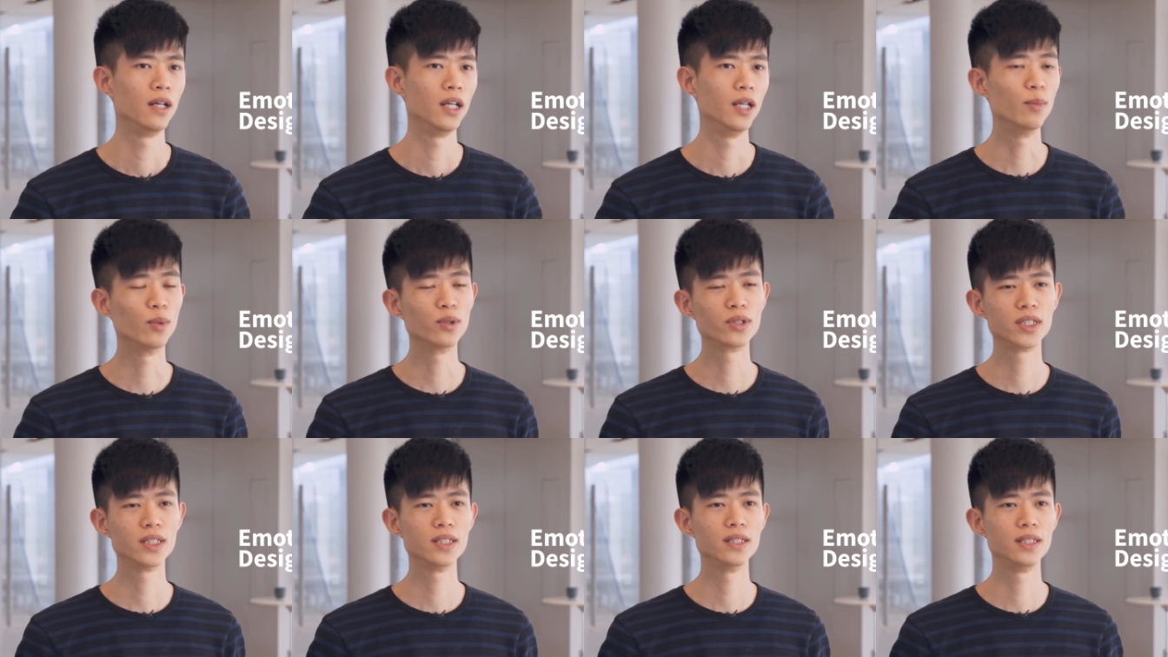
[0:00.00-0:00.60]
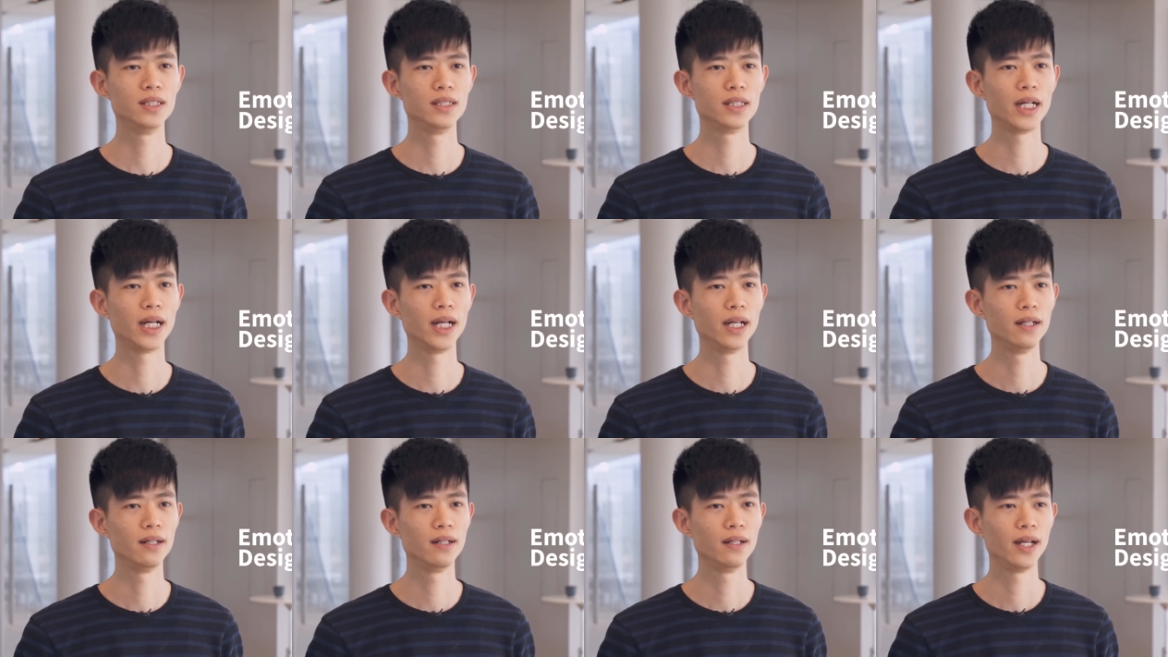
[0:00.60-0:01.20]
emotional
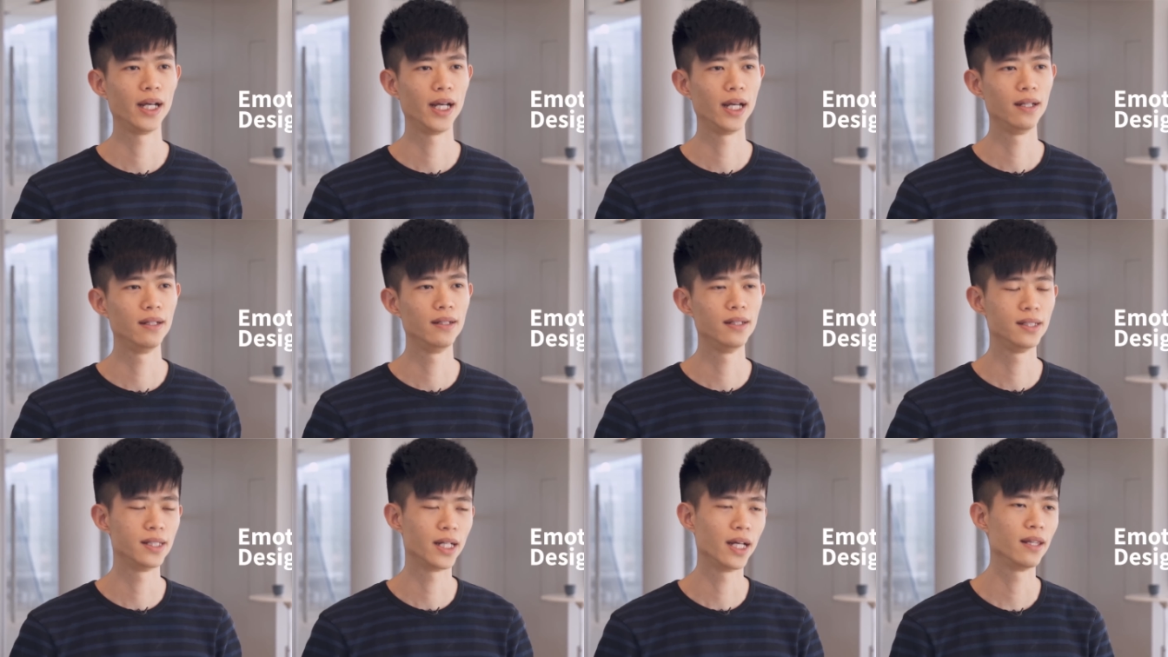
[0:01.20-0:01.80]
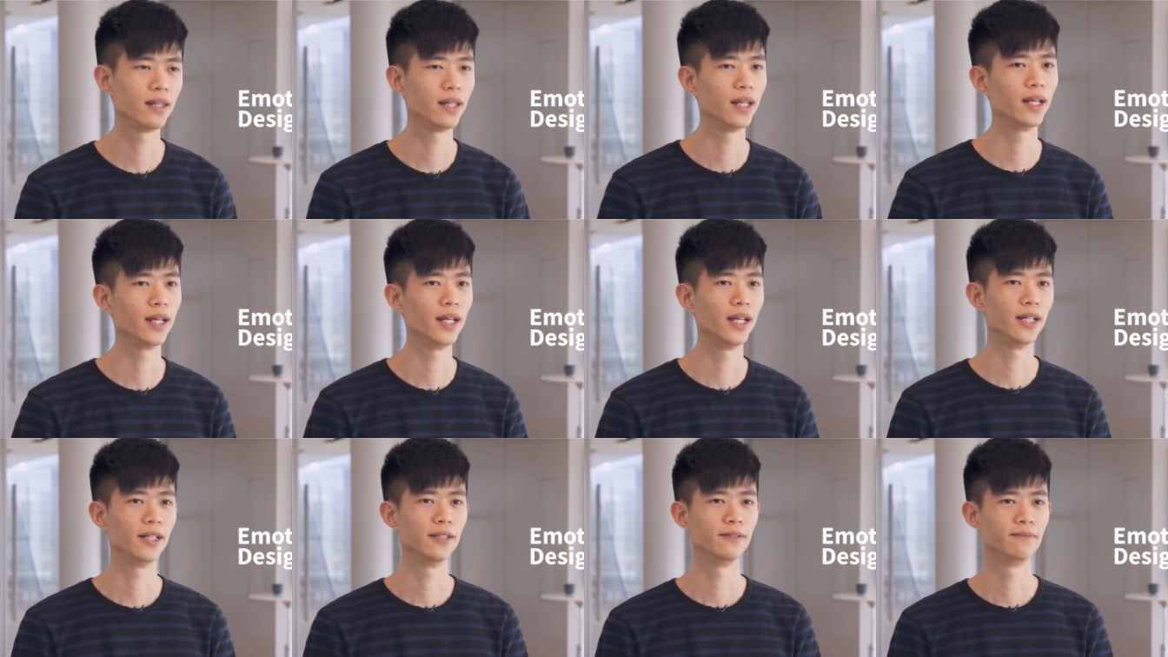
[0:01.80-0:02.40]
design and design
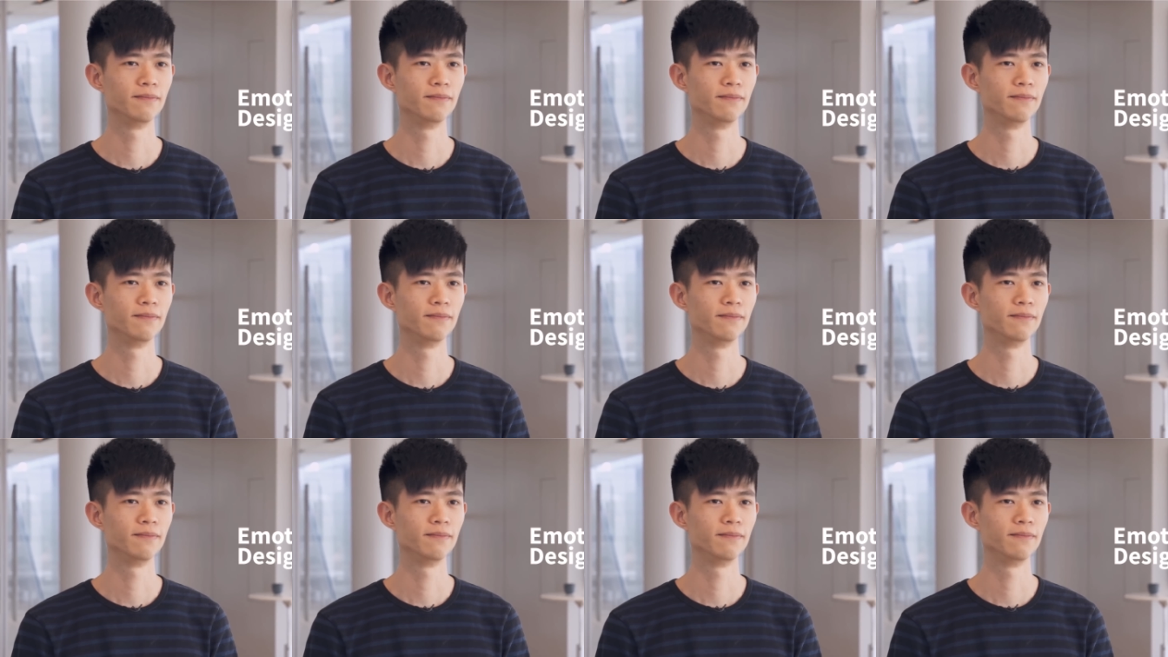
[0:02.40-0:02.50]
thinking.